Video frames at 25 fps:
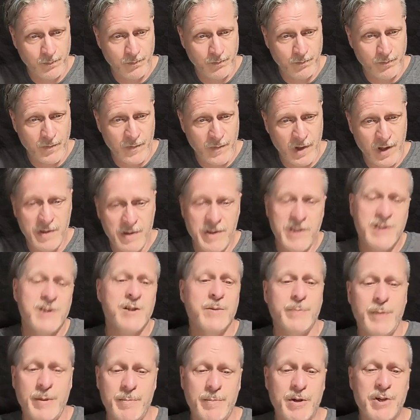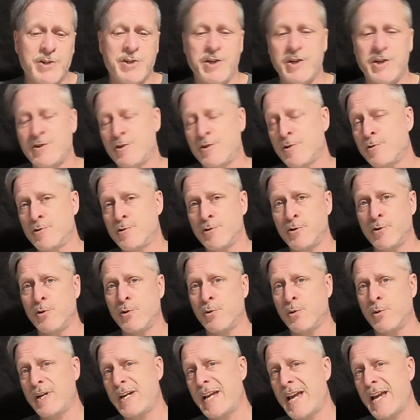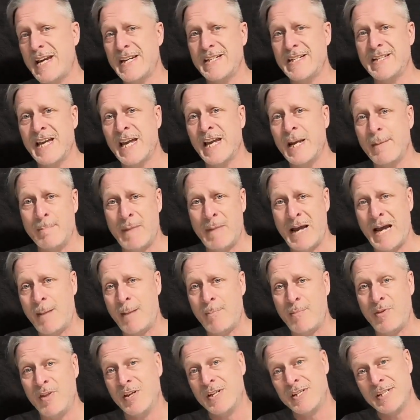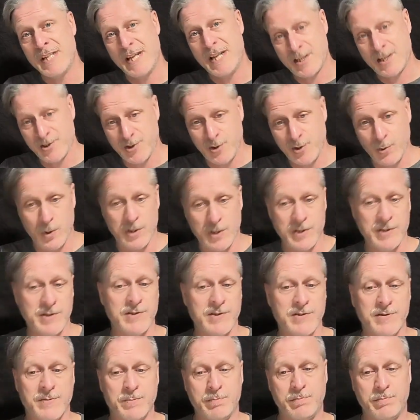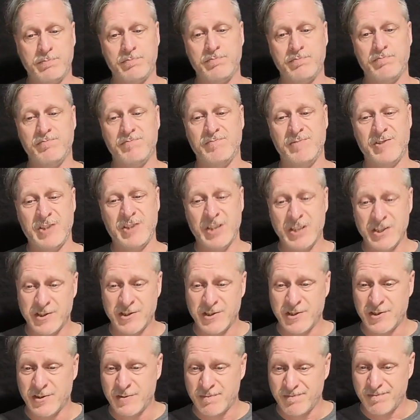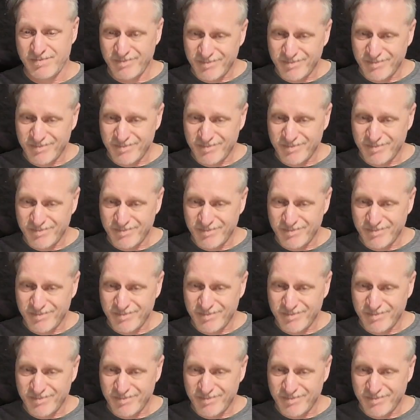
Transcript: These will be much easier to create and map than Texta was, since